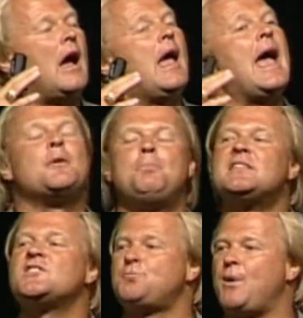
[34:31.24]
At a
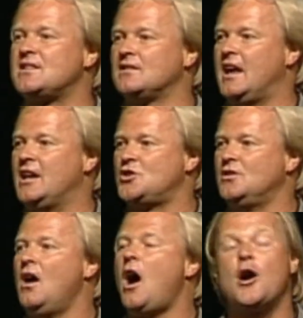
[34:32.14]
business
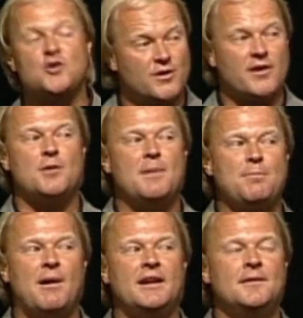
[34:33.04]
presentation, aren't you there to make
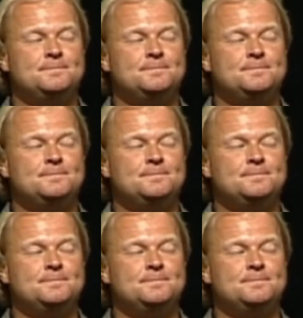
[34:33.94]
money?